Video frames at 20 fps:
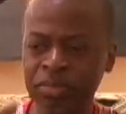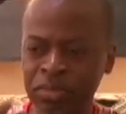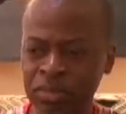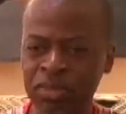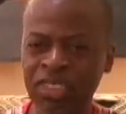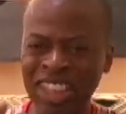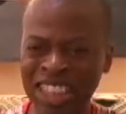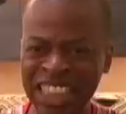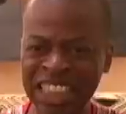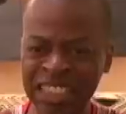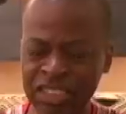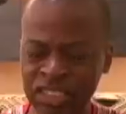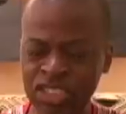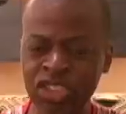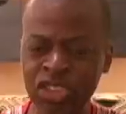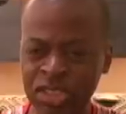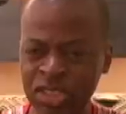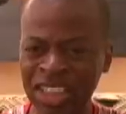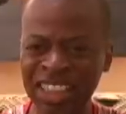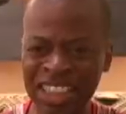
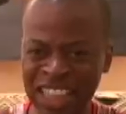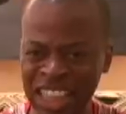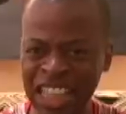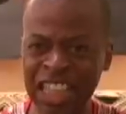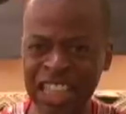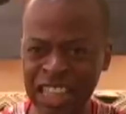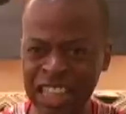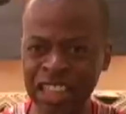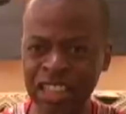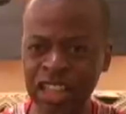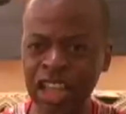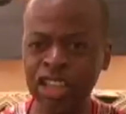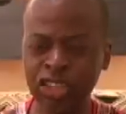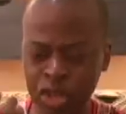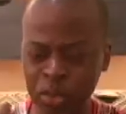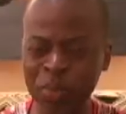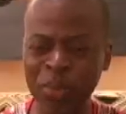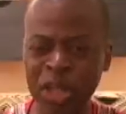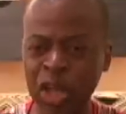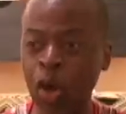the need
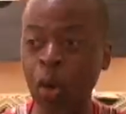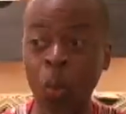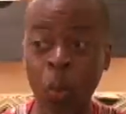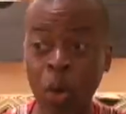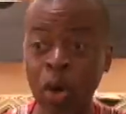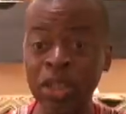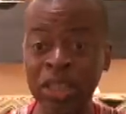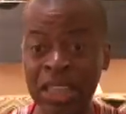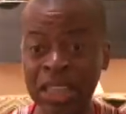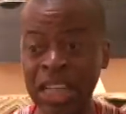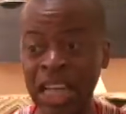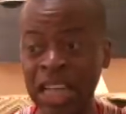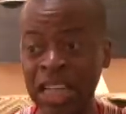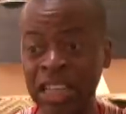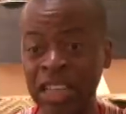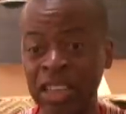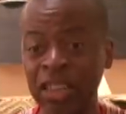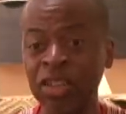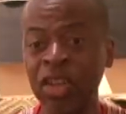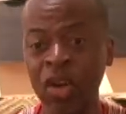to be
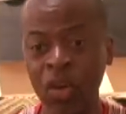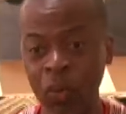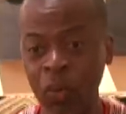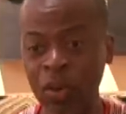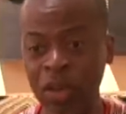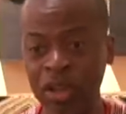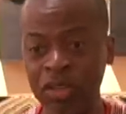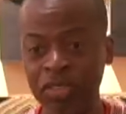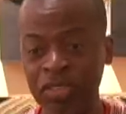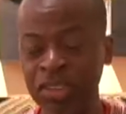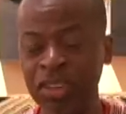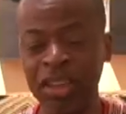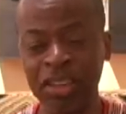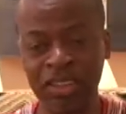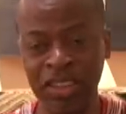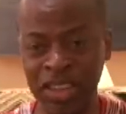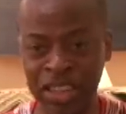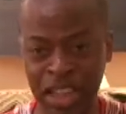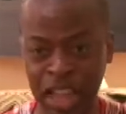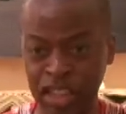coordinated with
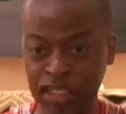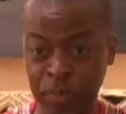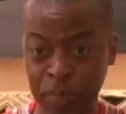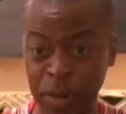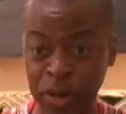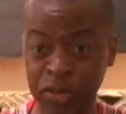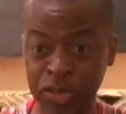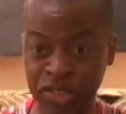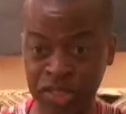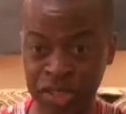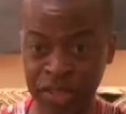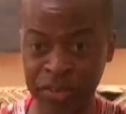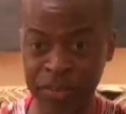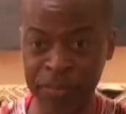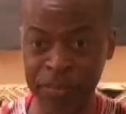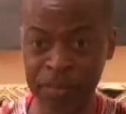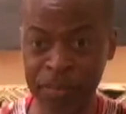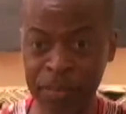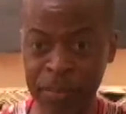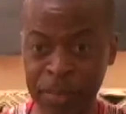the next person.
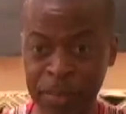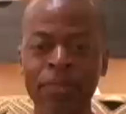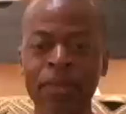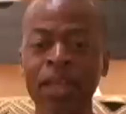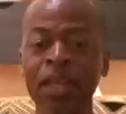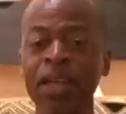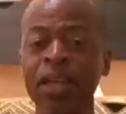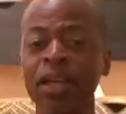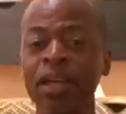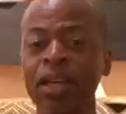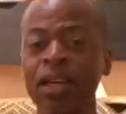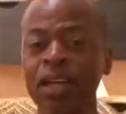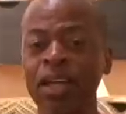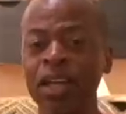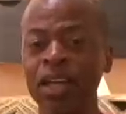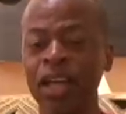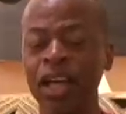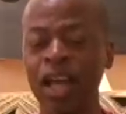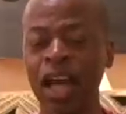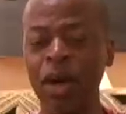
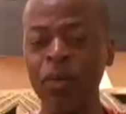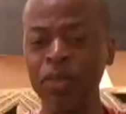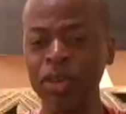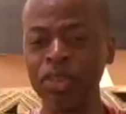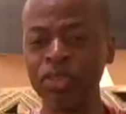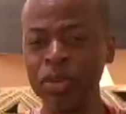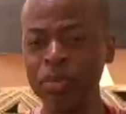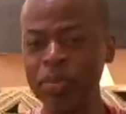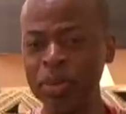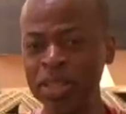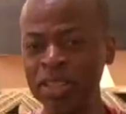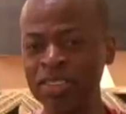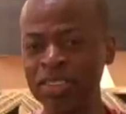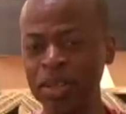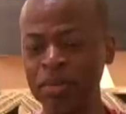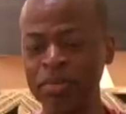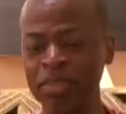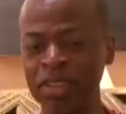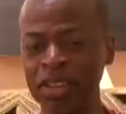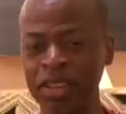I want to repeat
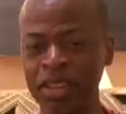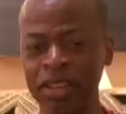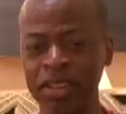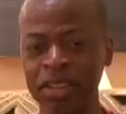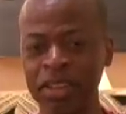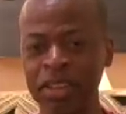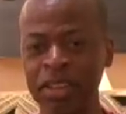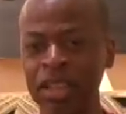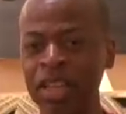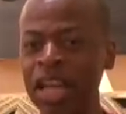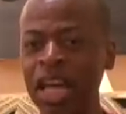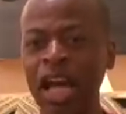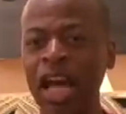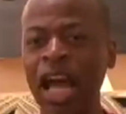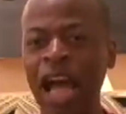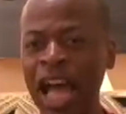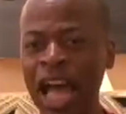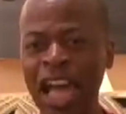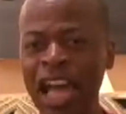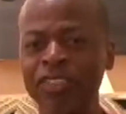something.
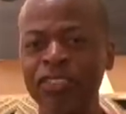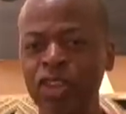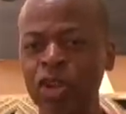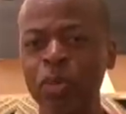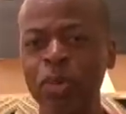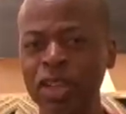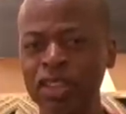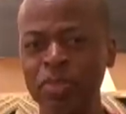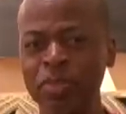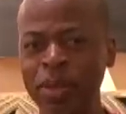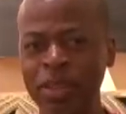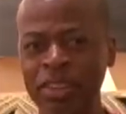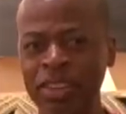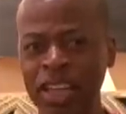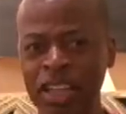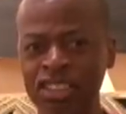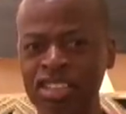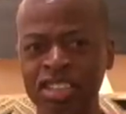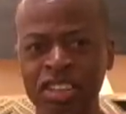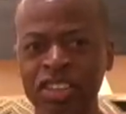I have no
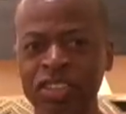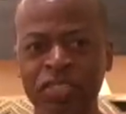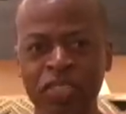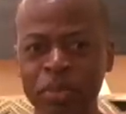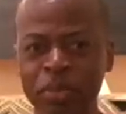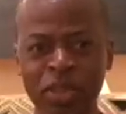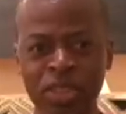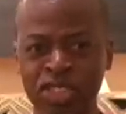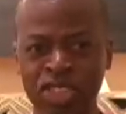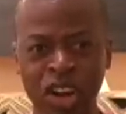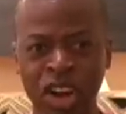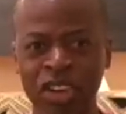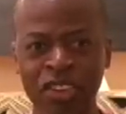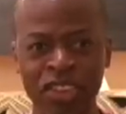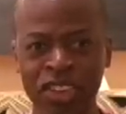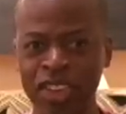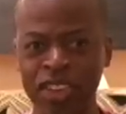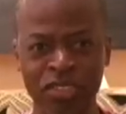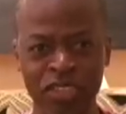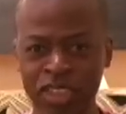expectation of the
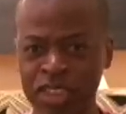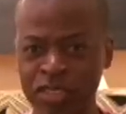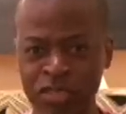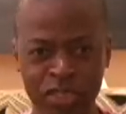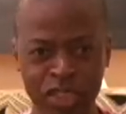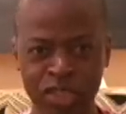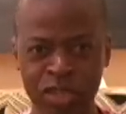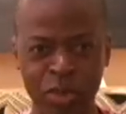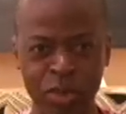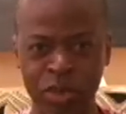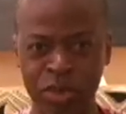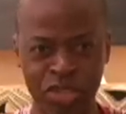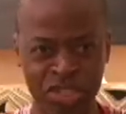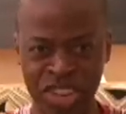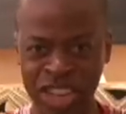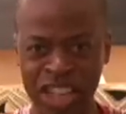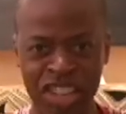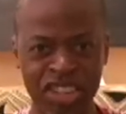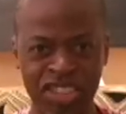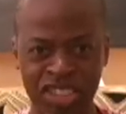majority of individuals
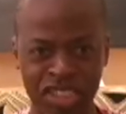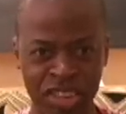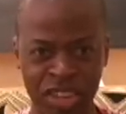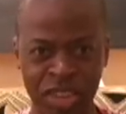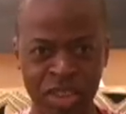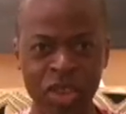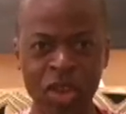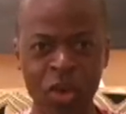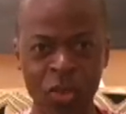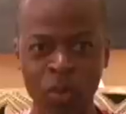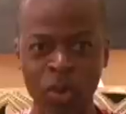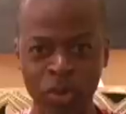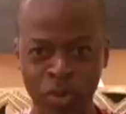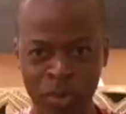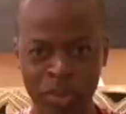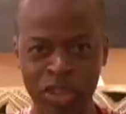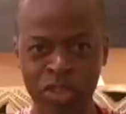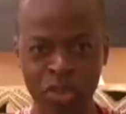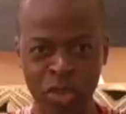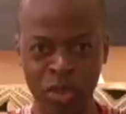changing what
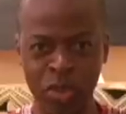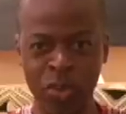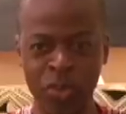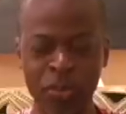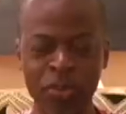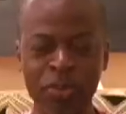we do.